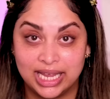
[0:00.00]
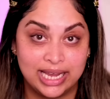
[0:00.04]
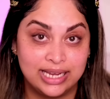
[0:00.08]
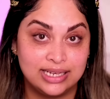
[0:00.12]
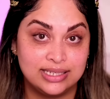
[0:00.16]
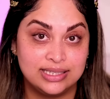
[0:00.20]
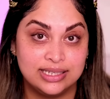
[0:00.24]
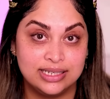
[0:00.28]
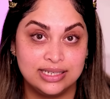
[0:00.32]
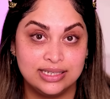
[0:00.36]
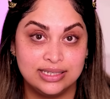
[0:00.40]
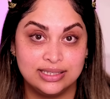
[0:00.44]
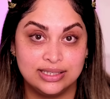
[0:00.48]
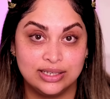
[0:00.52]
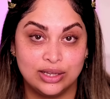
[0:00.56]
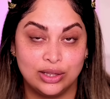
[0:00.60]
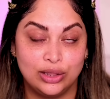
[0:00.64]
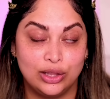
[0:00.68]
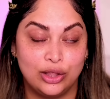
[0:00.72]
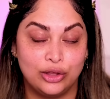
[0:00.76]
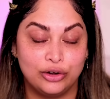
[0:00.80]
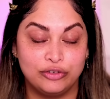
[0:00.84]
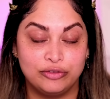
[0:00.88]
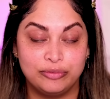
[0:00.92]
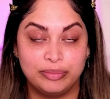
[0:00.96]
cases. A
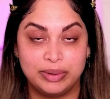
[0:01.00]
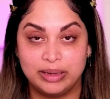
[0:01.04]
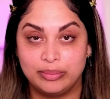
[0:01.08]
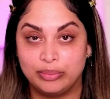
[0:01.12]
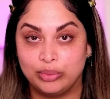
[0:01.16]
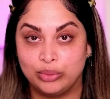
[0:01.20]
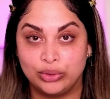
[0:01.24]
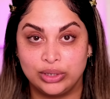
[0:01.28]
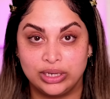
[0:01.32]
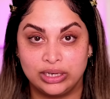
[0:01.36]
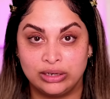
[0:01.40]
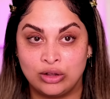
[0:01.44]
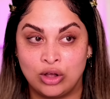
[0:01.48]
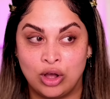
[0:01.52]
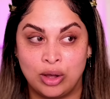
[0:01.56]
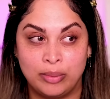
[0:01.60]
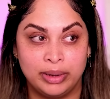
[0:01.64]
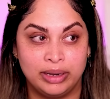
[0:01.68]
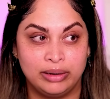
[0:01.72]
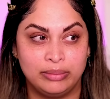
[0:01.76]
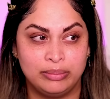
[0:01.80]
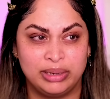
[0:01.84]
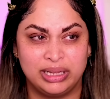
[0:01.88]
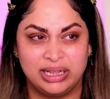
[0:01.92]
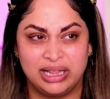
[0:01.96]
lot of people can
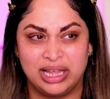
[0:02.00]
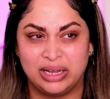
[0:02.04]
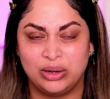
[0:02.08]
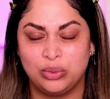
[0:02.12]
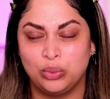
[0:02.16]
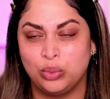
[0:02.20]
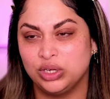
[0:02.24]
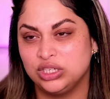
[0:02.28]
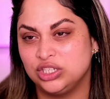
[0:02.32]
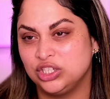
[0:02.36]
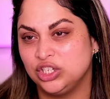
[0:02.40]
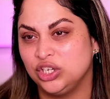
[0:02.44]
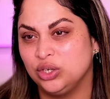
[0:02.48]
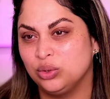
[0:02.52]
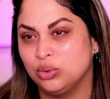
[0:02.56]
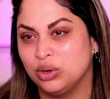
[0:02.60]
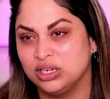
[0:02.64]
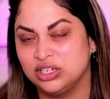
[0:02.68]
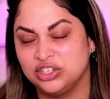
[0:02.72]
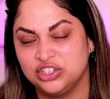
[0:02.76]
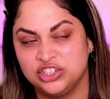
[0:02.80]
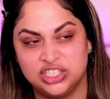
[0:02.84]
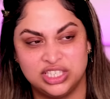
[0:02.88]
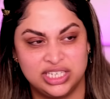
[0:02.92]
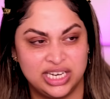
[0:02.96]
comment and be like, what do you
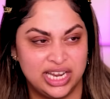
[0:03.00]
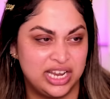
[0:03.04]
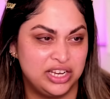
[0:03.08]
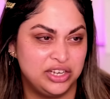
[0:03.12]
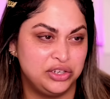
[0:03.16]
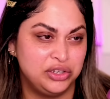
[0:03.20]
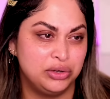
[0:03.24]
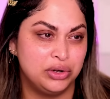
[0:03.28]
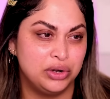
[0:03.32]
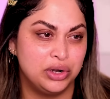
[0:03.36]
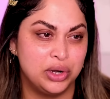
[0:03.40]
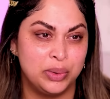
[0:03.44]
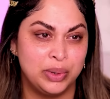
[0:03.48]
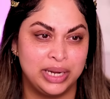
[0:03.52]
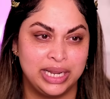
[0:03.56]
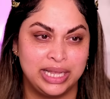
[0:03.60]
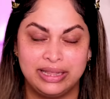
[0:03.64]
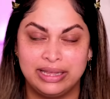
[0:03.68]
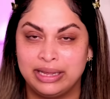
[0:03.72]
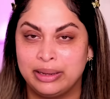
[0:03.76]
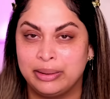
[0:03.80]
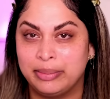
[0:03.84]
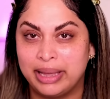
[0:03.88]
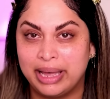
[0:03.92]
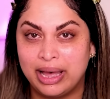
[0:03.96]
understand? You don't know
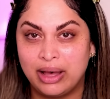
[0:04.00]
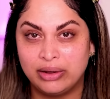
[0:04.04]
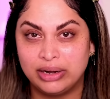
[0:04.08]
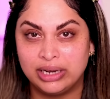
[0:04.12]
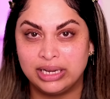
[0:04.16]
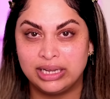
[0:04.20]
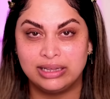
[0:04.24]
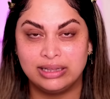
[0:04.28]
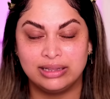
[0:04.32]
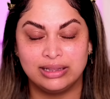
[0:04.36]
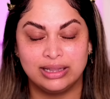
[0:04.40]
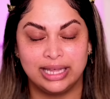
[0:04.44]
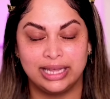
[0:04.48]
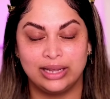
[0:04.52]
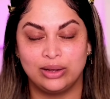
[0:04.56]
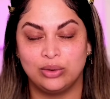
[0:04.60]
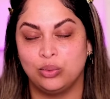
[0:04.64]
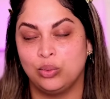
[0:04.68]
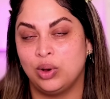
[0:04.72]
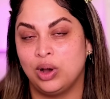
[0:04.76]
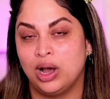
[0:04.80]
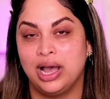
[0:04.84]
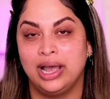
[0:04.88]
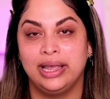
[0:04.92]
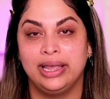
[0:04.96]
anything about it. Like,
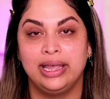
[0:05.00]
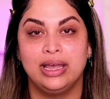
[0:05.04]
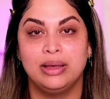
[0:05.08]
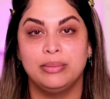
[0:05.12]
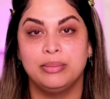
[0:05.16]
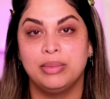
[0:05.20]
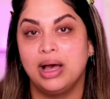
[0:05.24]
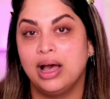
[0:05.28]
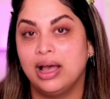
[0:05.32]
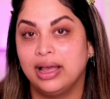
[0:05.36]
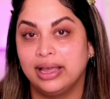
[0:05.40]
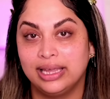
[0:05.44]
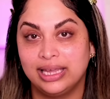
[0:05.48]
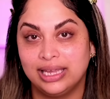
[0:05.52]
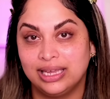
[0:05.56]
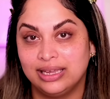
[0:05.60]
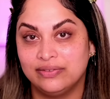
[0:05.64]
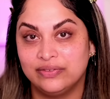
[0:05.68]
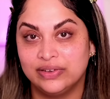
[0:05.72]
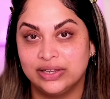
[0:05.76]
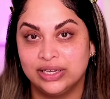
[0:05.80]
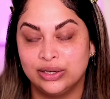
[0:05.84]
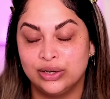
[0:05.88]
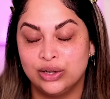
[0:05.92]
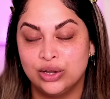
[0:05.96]
why am I
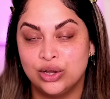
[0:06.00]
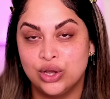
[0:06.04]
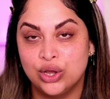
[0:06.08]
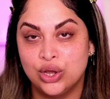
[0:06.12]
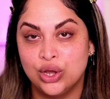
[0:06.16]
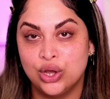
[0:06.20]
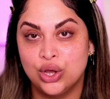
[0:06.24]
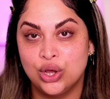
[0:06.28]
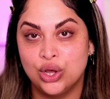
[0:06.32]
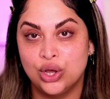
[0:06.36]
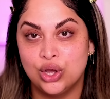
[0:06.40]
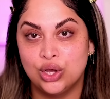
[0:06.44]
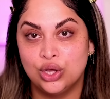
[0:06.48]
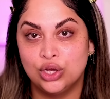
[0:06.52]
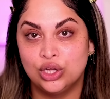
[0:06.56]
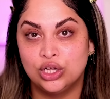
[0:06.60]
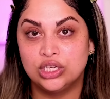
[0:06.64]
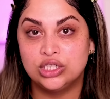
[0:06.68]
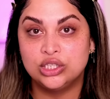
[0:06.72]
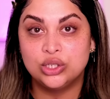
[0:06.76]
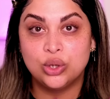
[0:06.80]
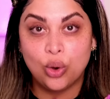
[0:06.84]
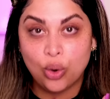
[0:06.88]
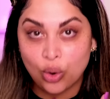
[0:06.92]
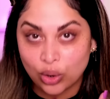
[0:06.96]
even
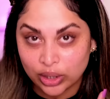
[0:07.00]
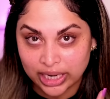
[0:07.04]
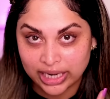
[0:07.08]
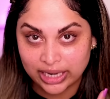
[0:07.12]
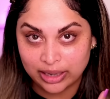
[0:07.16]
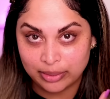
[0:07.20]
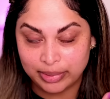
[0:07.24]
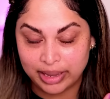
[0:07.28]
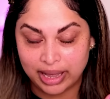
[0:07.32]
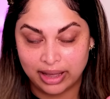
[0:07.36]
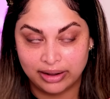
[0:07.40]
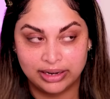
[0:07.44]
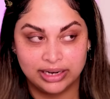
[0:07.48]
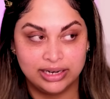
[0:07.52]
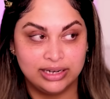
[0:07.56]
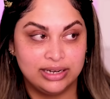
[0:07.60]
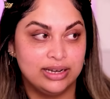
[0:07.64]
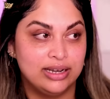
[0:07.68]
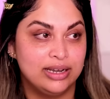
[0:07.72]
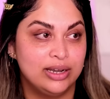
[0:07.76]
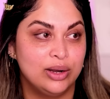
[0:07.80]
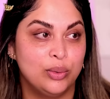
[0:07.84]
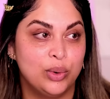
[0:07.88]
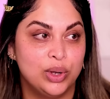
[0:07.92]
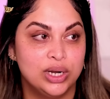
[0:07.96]
talking about it?
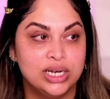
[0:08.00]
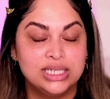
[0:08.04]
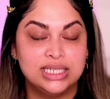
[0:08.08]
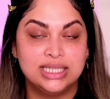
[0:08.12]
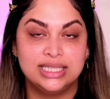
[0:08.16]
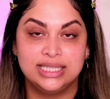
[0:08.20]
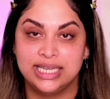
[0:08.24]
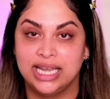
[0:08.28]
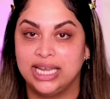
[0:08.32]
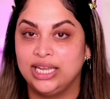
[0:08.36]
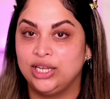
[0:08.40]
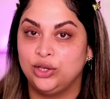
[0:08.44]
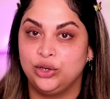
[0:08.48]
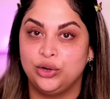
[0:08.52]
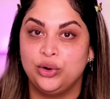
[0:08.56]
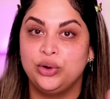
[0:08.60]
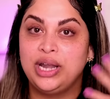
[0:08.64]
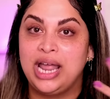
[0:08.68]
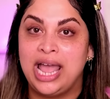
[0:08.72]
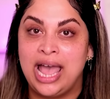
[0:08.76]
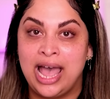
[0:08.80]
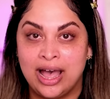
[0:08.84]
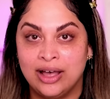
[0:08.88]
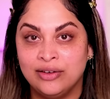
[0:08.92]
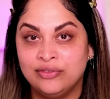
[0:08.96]
And I wanted to say, you
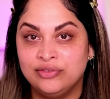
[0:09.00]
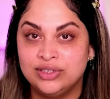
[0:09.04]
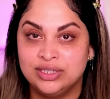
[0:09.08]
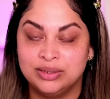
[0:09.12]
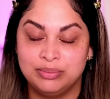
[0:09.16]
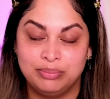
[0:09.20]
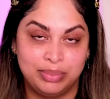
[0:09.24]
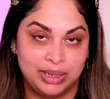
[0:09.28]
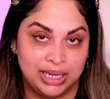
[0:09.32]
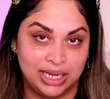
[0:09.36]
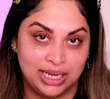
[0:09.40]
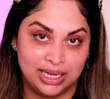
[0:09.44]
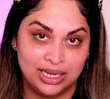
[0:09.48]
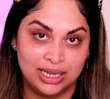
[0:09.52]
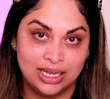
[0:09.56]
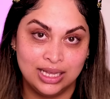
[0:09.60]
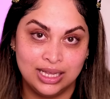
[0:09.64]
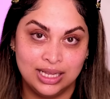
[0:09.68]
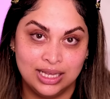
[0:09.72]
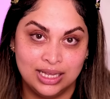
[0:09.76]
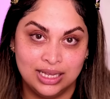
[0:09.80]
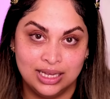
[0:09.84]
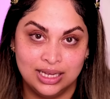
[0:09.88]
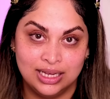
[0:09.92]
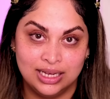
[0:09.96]
don't have to
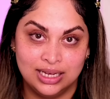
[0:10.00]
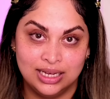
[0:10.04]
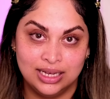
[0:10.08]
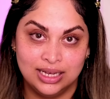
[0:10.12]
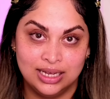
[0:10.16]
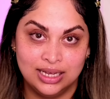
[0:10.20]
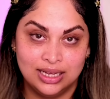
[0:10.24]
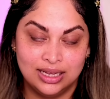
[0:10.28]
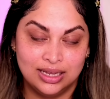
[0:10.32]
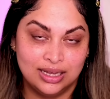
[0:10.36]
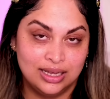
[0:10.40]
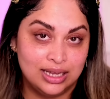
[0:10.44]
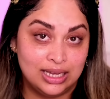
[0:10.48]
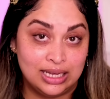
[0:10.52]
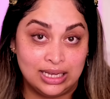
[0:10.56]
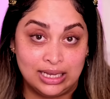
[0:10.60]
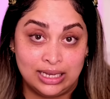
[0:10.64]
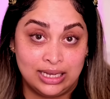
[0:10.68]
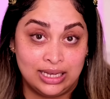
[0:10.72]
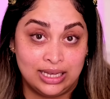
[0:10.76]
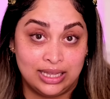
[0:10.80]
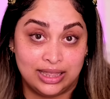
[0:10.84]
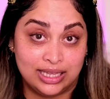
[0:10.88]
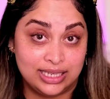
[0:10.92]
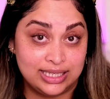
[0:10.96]
be
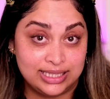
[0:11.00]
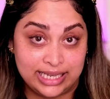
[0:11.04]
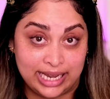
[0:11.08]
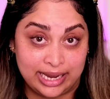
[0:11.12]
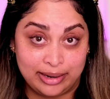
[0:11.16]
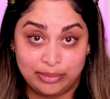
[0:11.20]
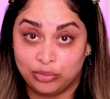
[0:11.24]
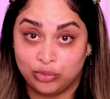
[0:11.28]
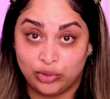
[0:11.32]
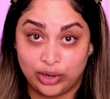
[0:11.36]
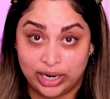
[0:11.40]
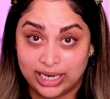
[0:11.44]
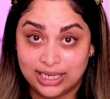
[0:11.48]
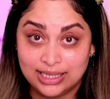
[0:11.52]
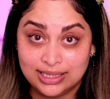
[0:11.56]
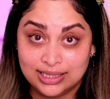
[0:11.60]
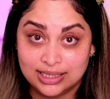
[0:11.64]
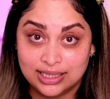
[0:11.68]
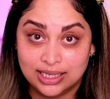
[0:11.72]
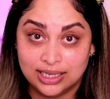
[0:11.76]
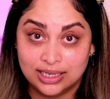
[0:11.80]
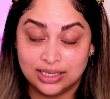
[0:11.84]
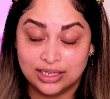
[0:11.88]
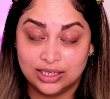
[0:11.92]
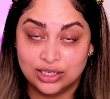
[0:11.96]
the same
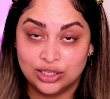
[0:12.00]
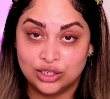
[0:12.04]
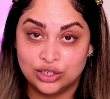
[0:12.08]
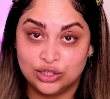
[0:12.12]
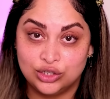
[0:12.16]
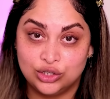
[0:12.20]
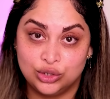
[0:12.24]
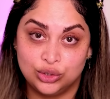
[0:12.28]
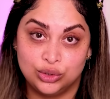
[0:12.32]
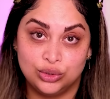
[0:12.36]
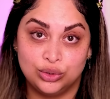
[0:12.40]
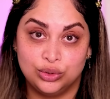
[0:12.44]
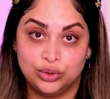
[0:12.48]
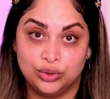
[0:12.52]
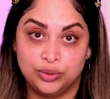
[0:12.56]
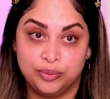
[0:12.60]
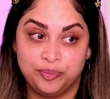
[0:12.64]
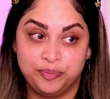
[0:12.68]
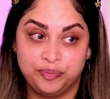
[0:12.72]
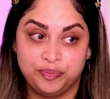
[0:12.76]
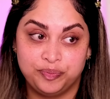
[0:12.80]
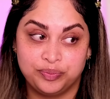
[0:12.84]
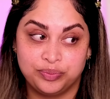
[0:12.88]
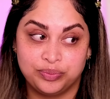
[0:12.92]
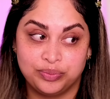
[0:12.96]
race to